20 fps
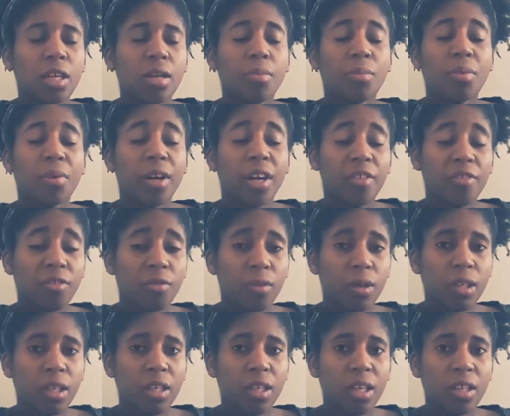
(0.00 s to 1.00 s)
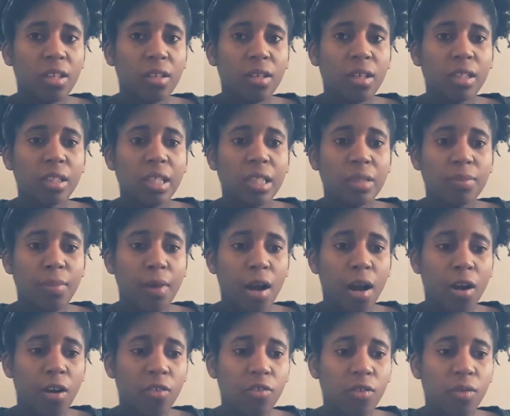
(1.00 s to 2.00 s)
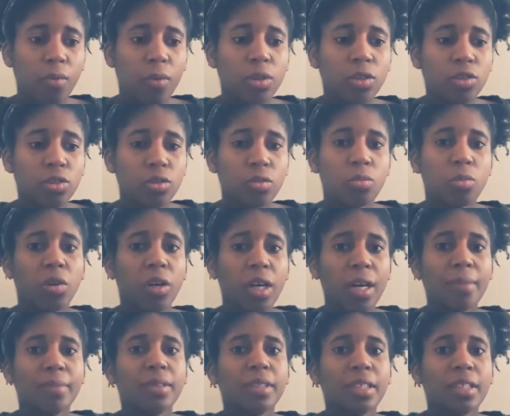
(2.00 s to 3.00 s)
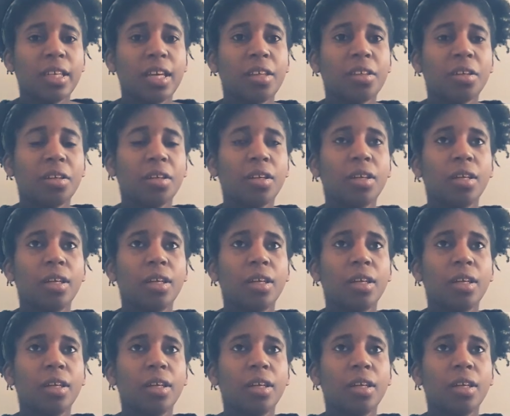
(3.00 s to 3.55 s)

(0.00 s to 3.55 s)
Pray for one another, because that's powerful when two more come together.